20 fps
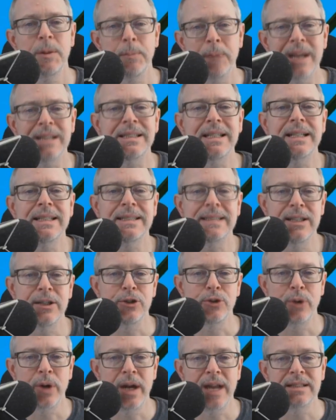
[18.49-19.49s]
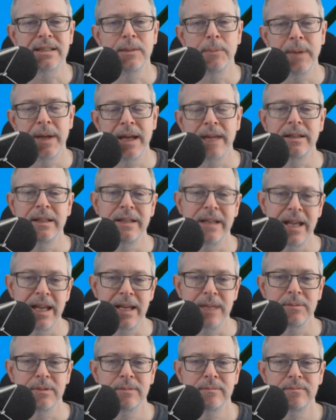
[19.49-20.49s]
presidency attracts the badly
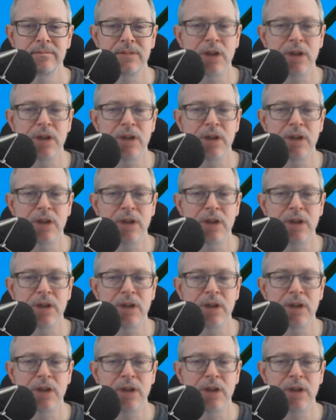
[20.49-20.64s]
named.